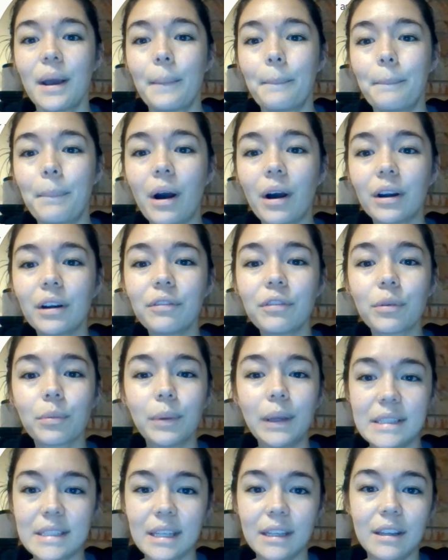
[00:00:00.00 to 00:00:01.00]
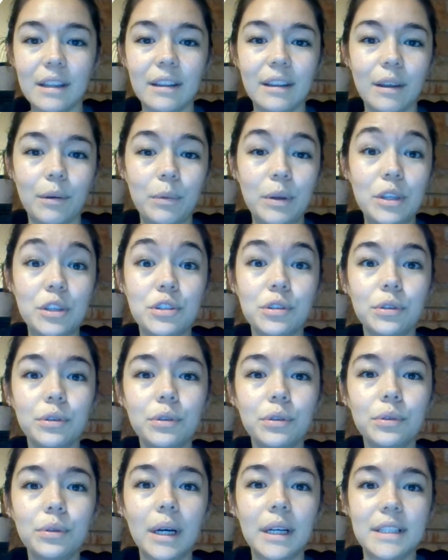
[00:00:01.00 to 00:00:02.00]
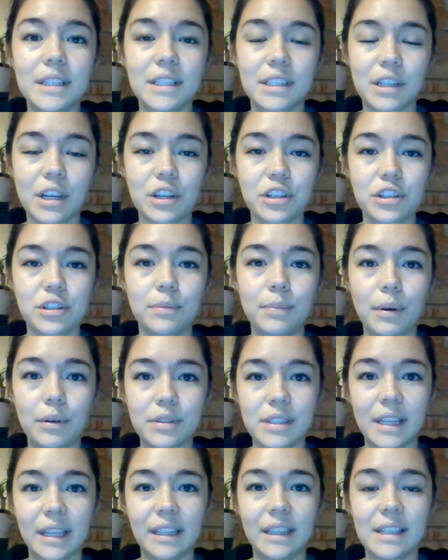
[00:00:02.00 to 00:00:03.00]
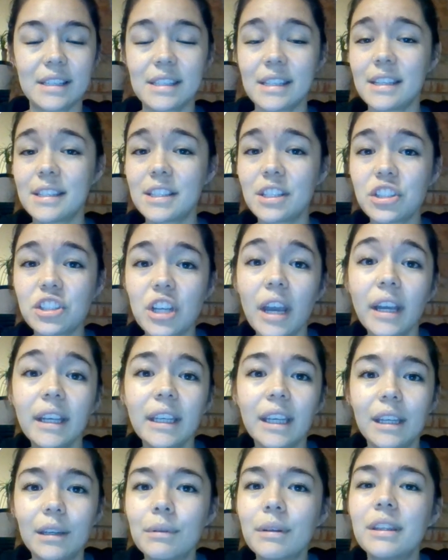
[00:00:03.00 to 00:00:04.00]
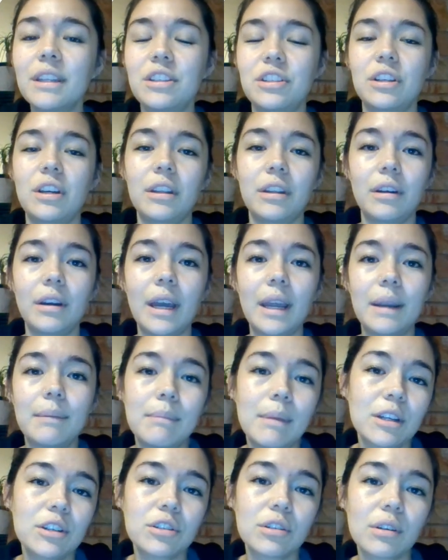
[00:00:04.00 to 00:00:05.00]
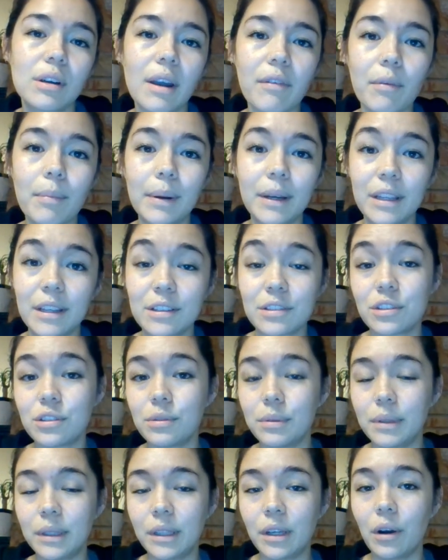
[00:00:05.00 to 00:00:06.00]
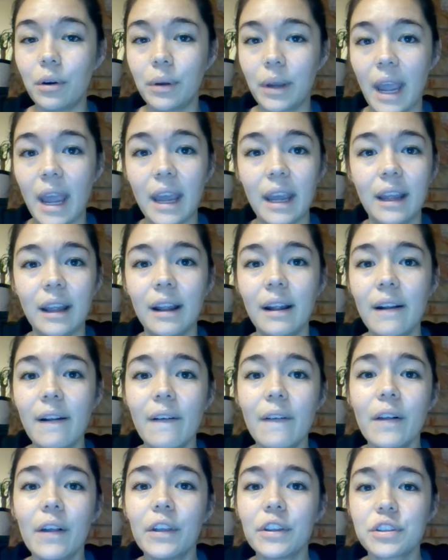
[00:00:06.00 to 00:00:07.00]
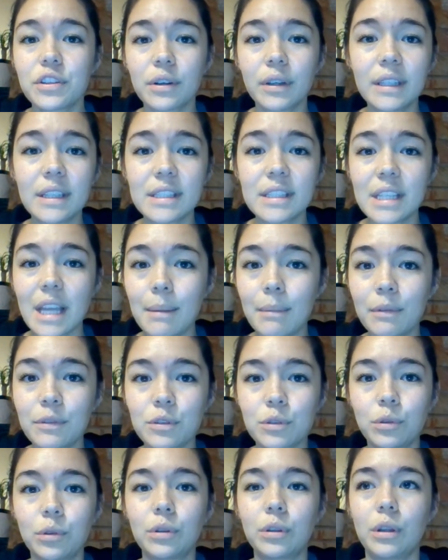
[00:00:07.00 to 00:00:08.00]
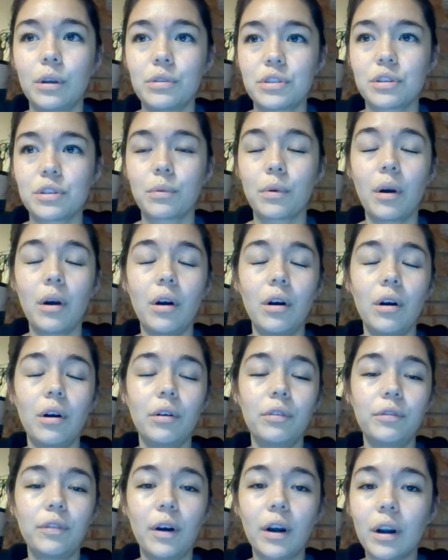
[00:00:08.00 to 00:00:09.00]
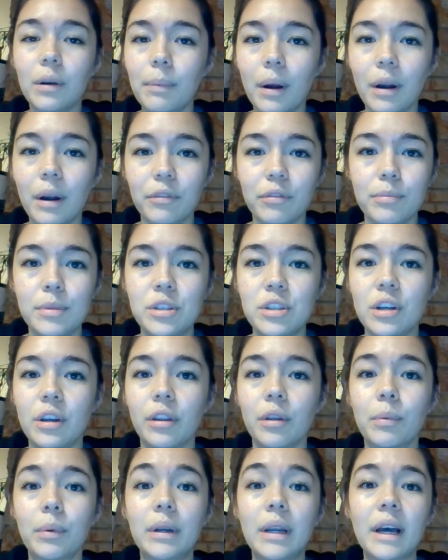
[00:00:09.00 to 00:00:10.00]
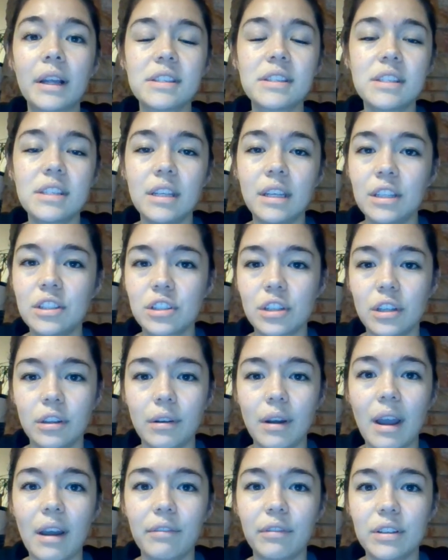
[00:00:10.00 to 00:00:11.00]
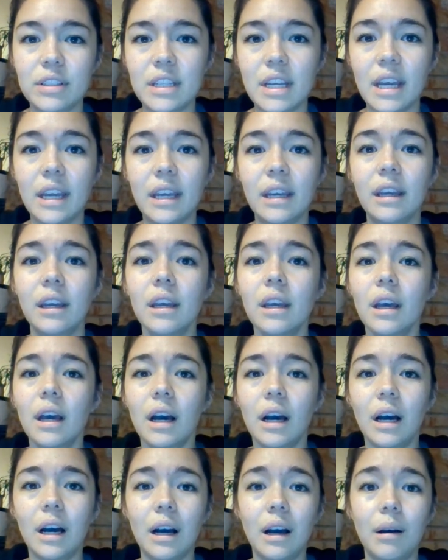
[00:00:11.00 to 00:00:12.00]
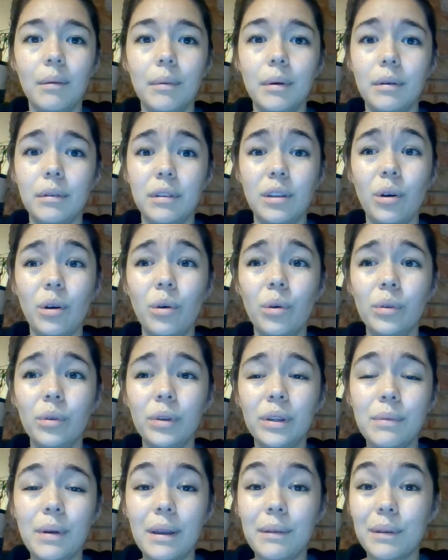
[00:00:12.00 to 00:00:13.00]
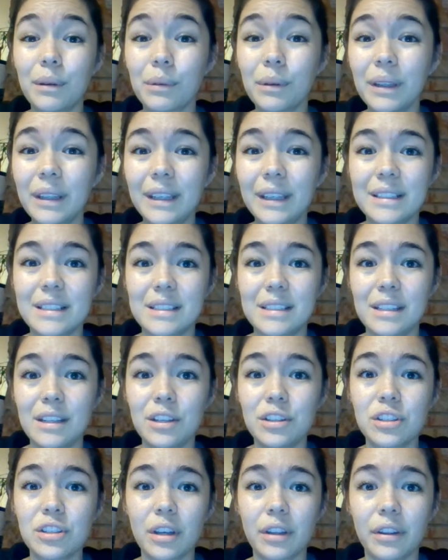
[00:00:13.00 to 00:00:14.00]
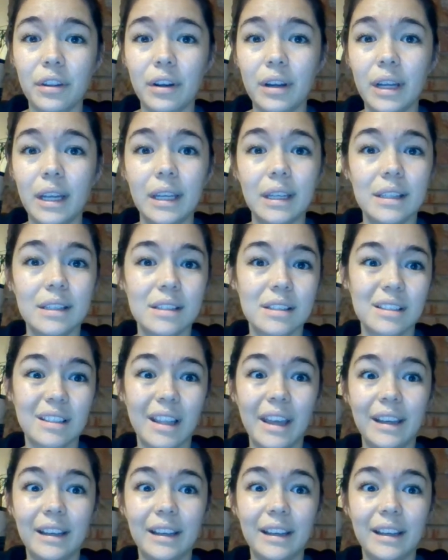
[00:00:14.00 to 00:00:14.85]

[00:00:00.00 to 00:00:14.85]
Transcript: Part of the reason that we do a discussion post like this is to check in with each other and make sure everybody is doing okay. During this time of school closure, we're all far apart from each other. We're not seeing each other every day. The only way we really get to see each other is